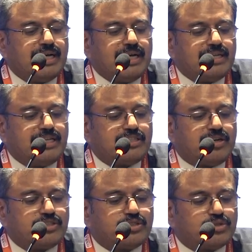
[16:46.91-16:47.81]
and it
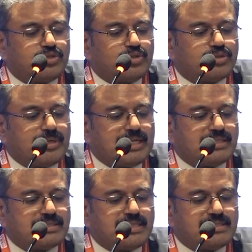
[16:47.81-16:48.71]
also shows
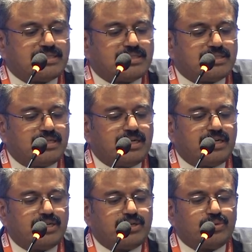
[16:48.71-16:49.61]
metastasis
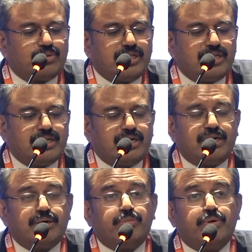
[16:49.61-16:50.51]
to the
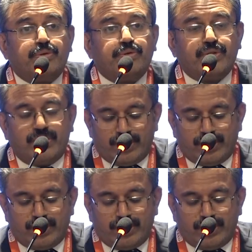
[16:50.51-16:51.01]
bone.